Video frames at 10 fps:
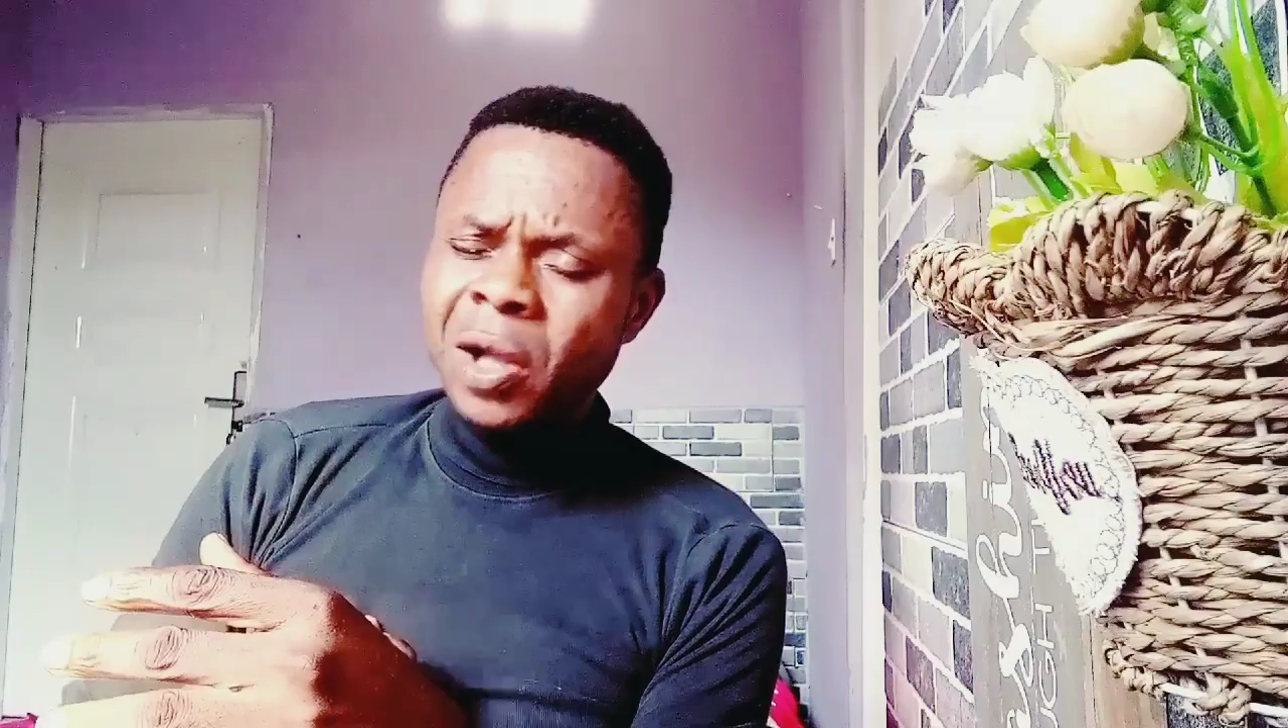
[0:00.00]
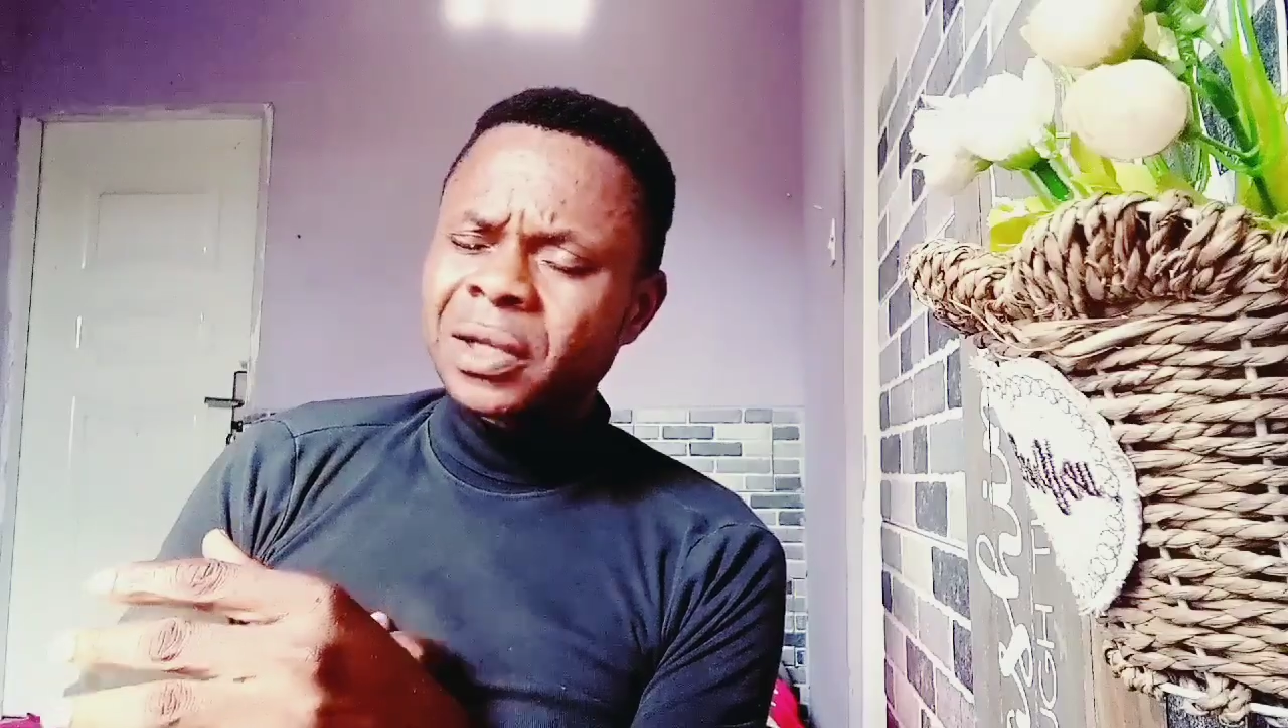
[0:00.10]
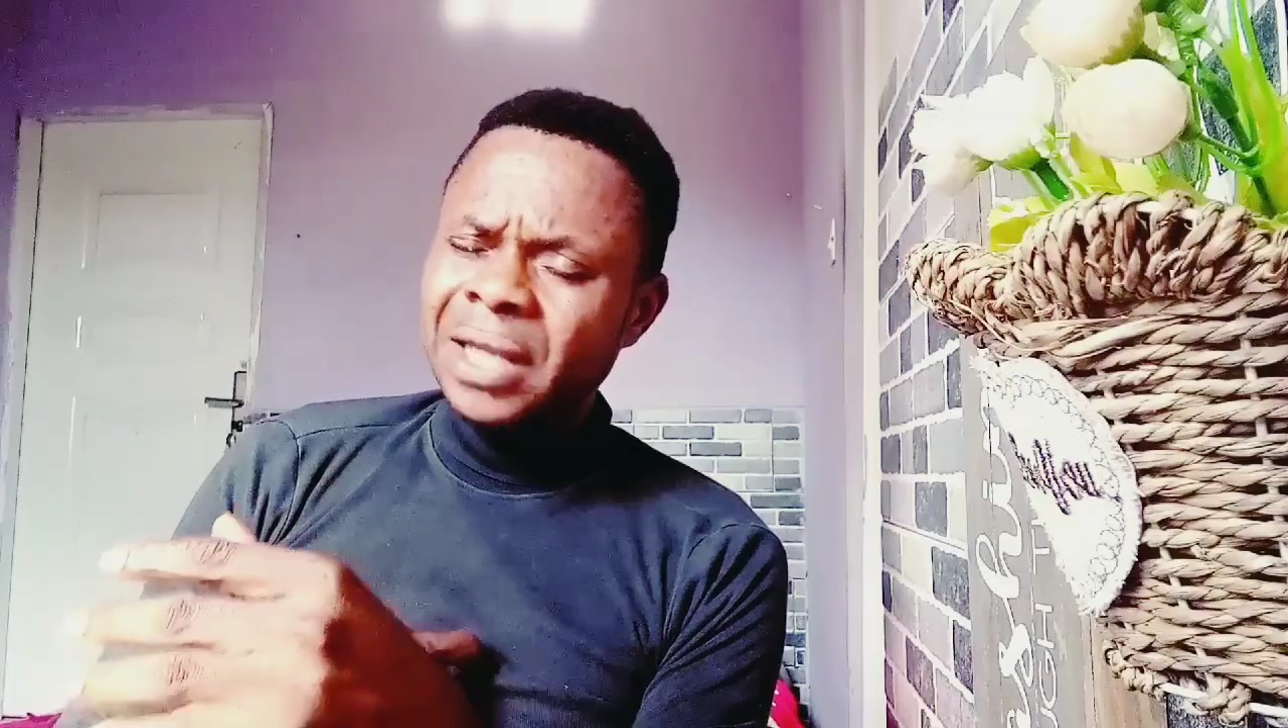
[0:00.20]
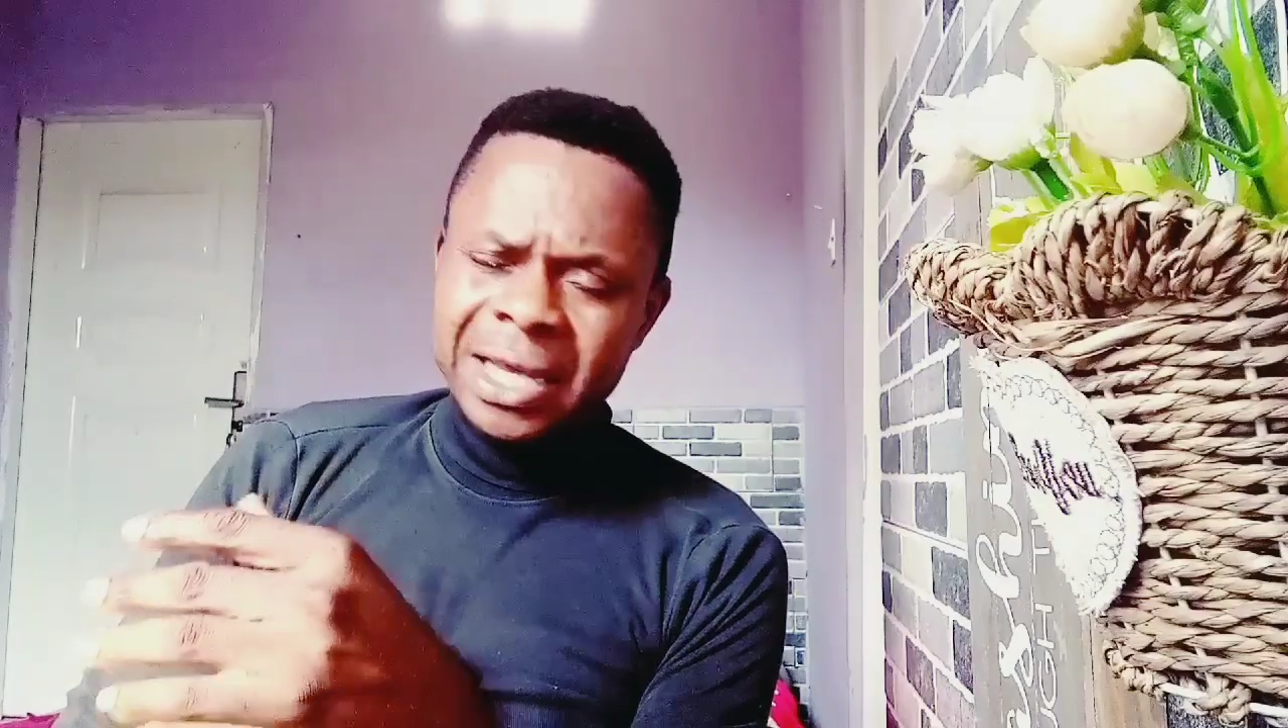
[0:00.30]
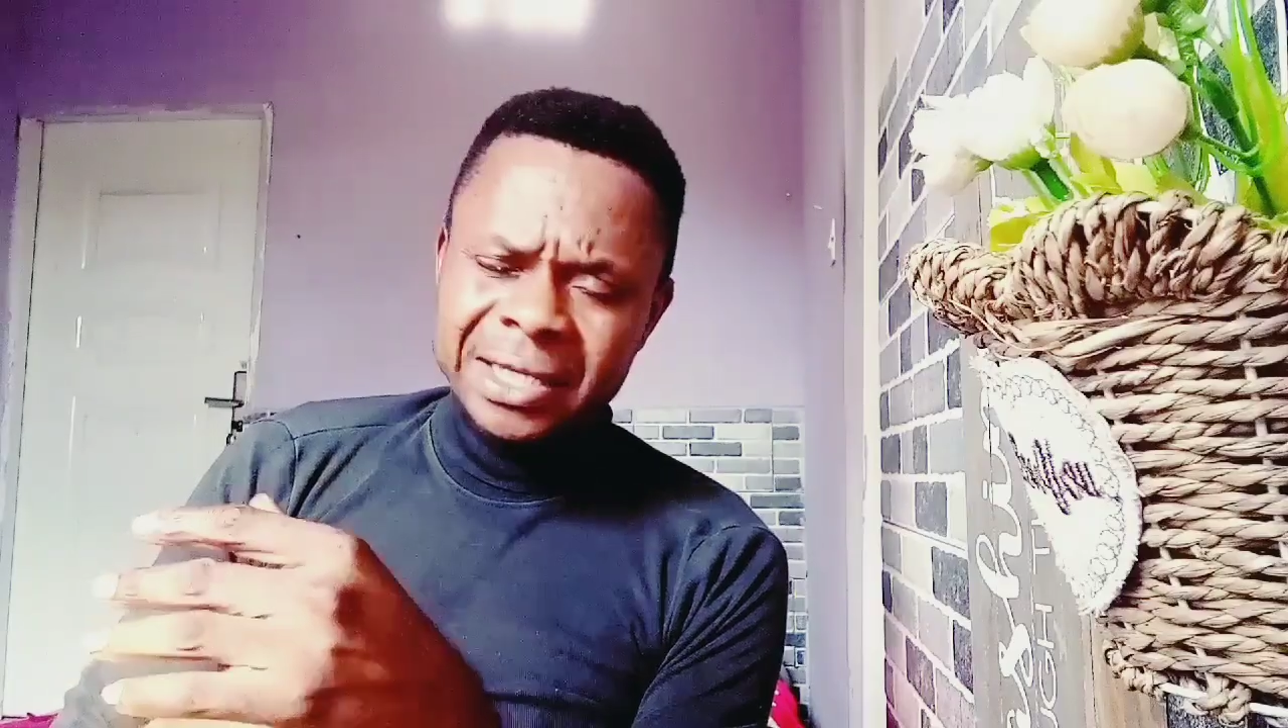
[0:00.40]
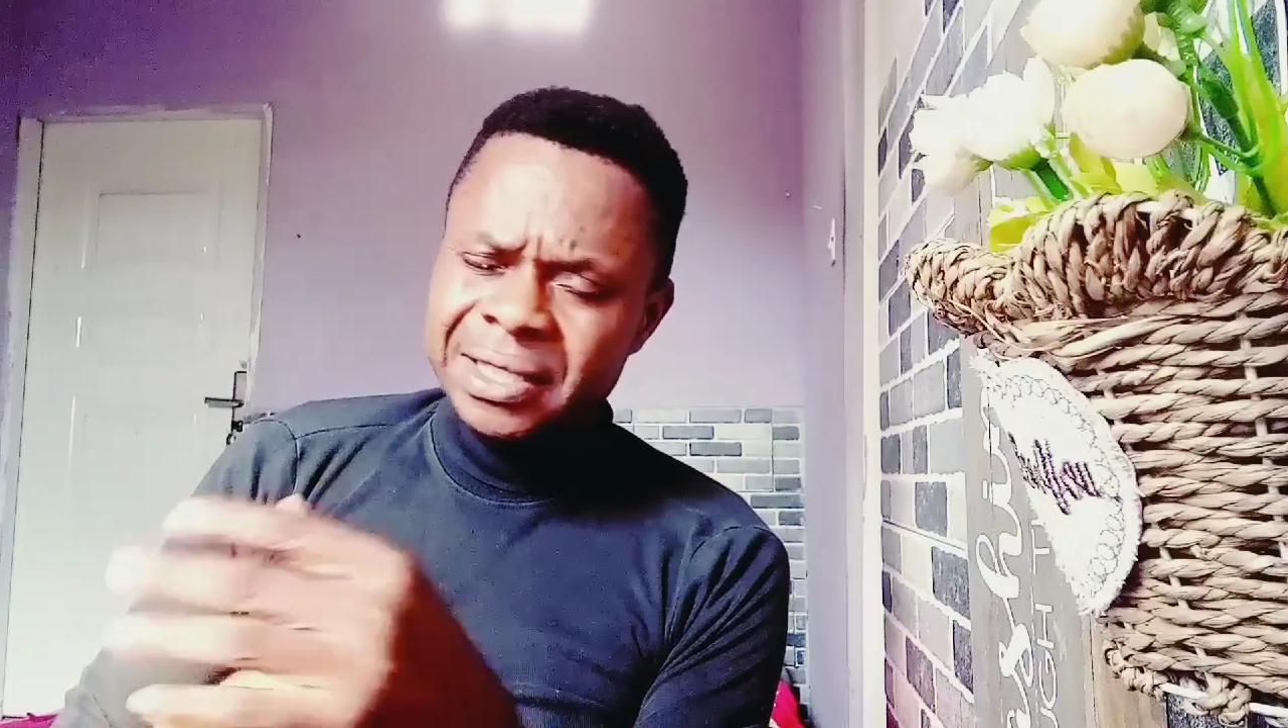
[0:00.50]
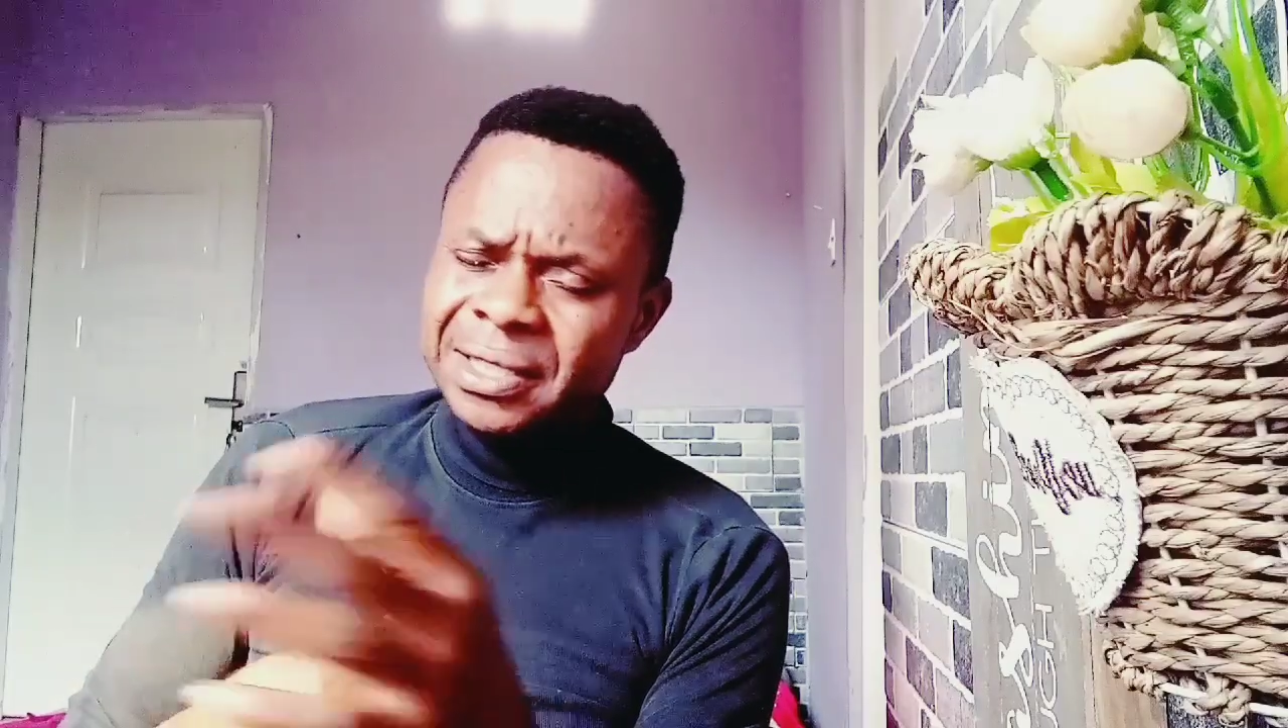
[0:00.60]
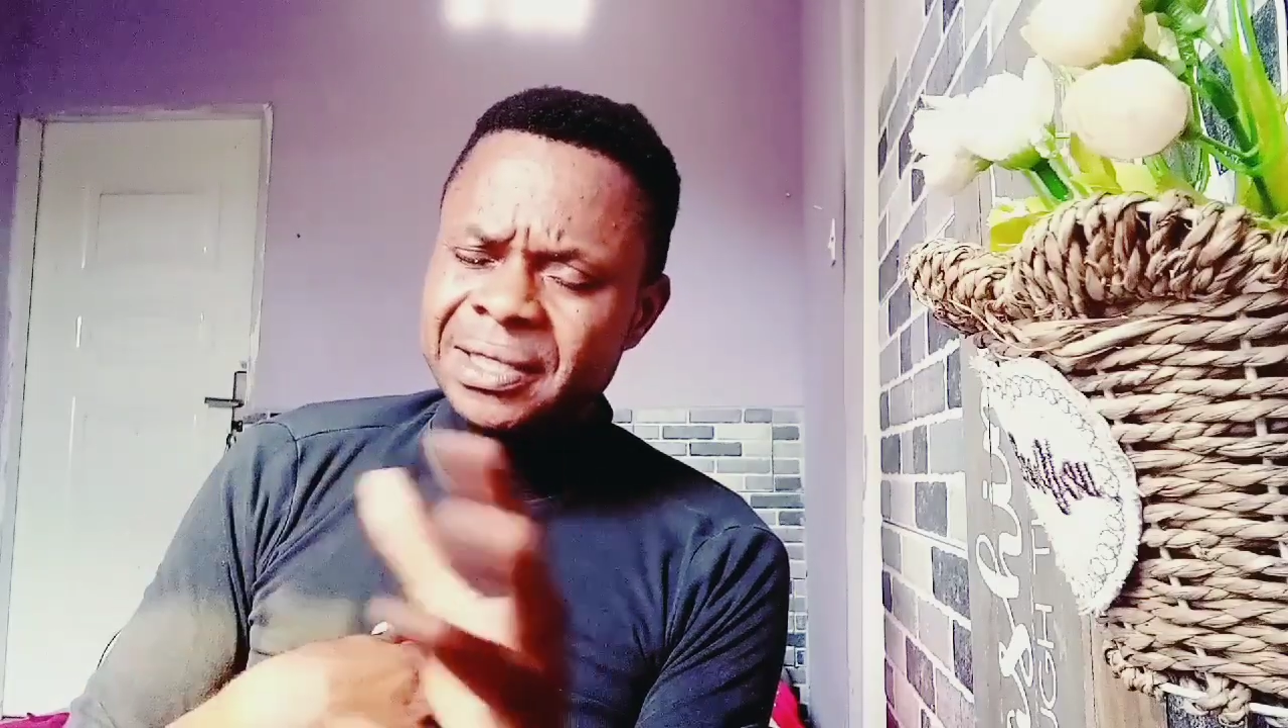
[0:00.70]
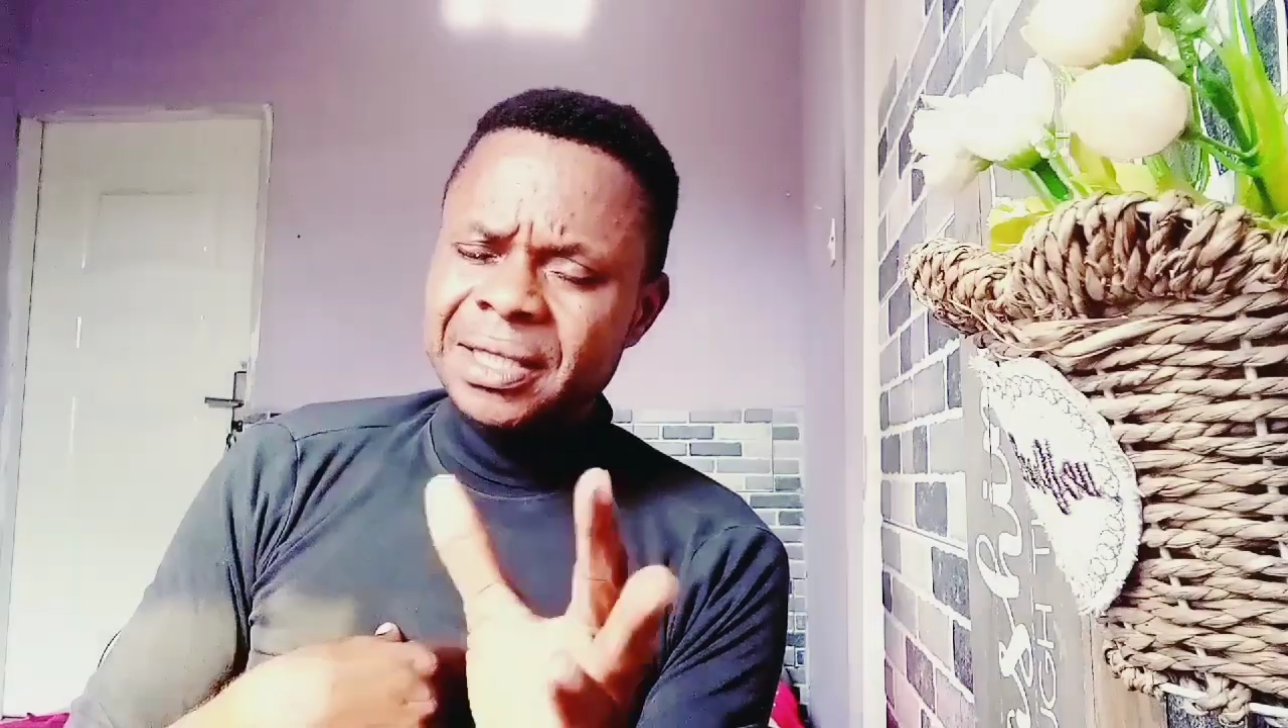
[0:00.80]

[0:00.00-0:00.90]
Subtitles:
but Lady